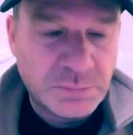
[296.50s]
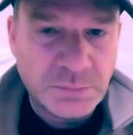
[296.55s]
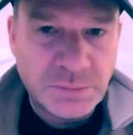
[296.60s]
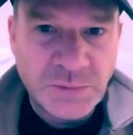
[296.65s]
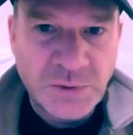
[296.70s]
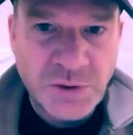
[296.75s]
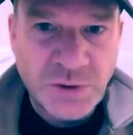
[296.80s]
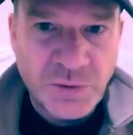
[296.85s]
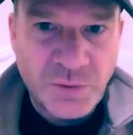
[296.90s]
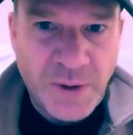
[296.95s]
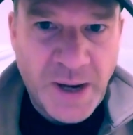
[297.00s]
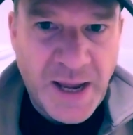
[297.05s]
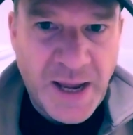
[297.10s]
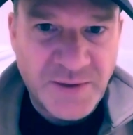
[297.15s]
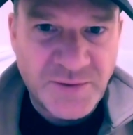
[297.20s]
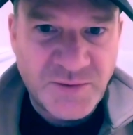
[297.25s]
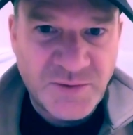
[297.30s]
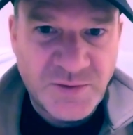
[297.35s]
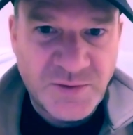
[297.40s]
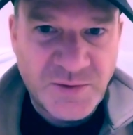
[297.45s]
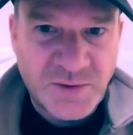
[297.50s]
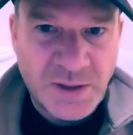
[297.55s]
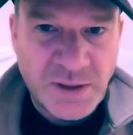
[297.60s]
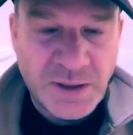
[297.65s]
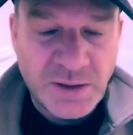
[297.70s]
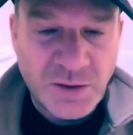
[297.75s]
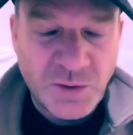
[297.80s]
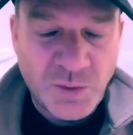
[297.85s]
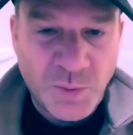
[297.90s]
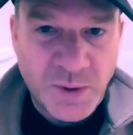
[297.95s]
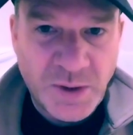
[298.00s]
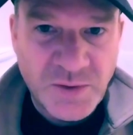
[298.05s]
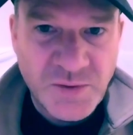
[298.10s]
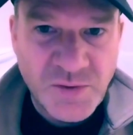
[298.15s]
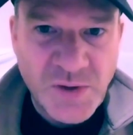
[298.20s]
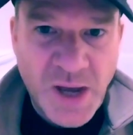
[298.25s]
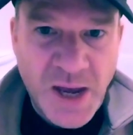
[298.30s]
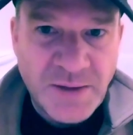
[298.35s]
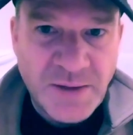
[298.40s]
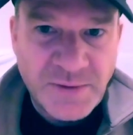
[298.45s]
duress. In other words,
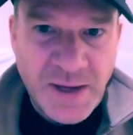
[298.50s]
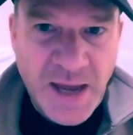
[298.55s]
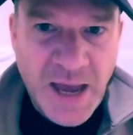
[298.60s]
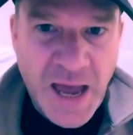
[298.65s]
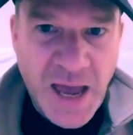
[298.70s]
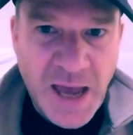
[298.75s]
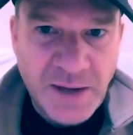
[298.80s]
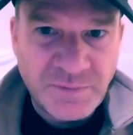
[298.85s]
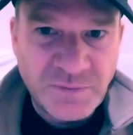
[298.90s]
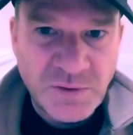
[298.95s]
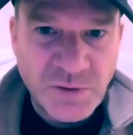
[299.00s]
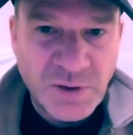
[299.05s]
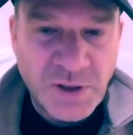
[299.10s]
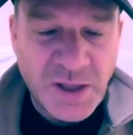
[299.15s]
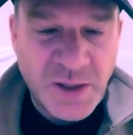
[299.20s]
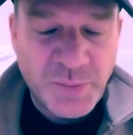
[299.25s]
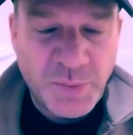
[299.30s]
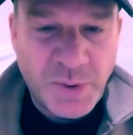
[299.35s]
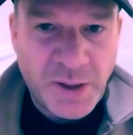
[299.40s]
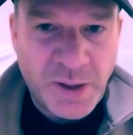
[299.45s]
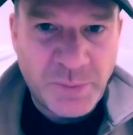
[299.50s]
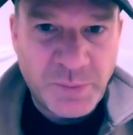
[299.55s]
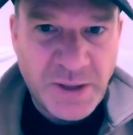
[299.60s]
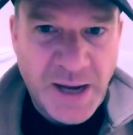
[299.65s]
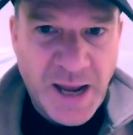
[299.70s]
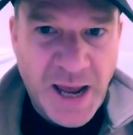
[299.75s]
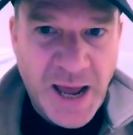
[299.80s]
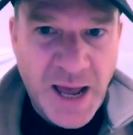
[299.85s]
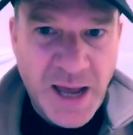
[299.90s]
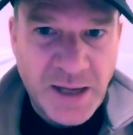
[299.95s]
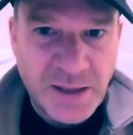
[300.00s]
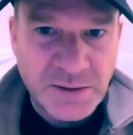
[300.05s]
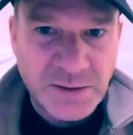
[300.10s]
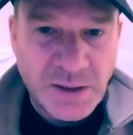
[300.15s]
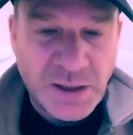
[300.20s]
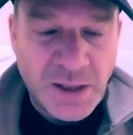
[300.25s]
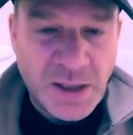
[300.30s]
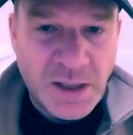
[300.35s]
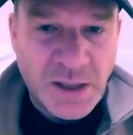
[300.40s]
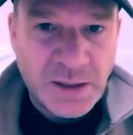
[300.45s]
they have to keep up an act.
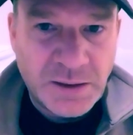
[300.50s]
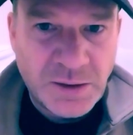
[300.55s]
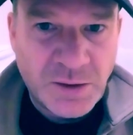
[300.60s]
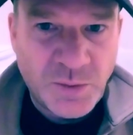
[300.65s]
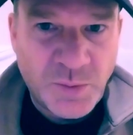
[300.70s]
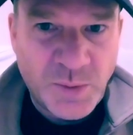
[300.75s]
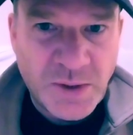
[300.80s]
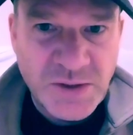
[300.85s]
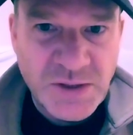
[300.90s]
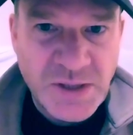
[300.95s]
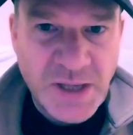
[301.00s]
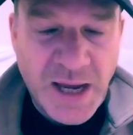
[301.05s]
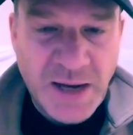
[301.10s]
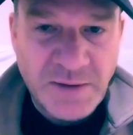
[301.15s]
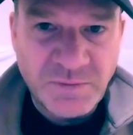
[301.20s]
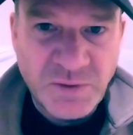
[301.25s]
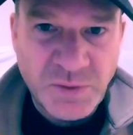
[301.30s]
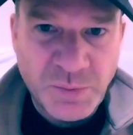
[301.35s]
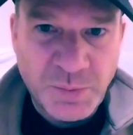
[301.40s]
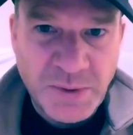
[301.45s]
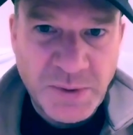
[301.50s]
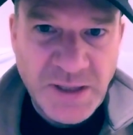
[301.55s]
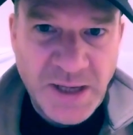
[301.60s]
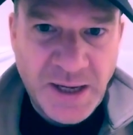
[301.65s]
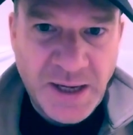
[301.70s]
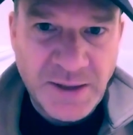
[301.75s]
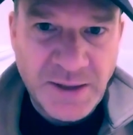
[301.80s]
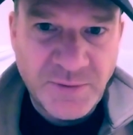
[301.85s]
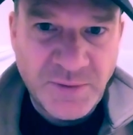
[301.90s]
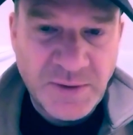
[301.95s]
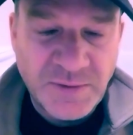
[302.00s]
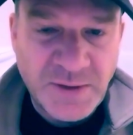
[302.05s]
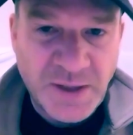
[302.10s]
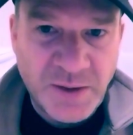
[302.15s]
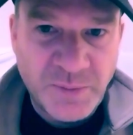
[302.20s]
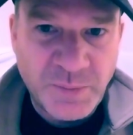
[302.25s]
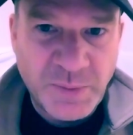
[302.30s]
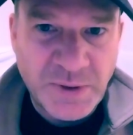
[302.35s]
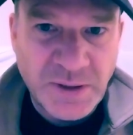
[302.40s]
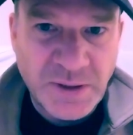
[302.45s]
In other words, they have to pretend that
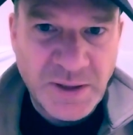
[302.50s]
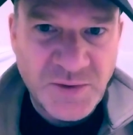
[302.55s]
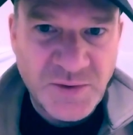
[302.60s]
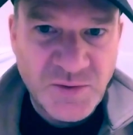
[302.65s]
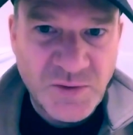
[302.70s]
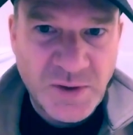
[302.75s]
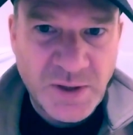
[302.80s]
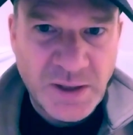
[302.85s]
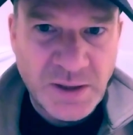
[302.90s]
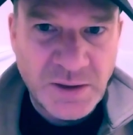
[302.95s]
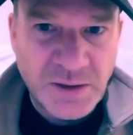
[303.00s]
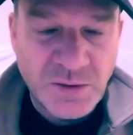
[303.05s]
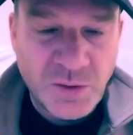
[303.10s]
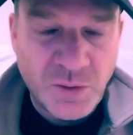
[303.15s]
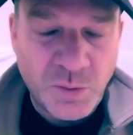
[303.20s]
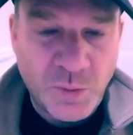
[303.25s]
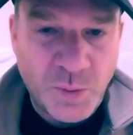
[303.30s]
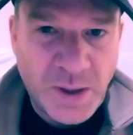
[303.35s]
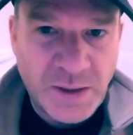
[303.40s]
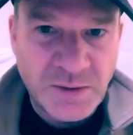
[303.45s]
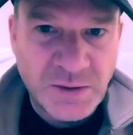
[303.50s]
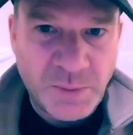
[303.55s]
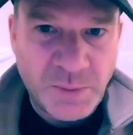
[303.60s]
they've been listening to what the